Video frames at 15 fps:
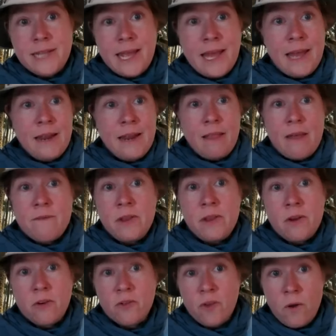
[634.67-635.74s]
10, 11
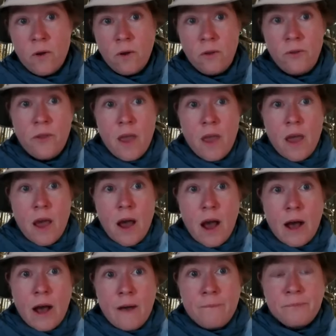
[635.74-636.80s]
years old,
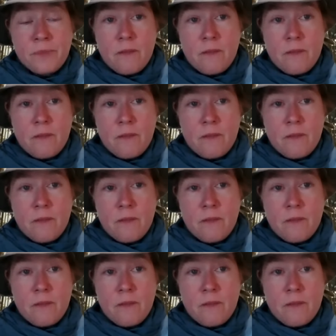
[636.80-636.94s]
um,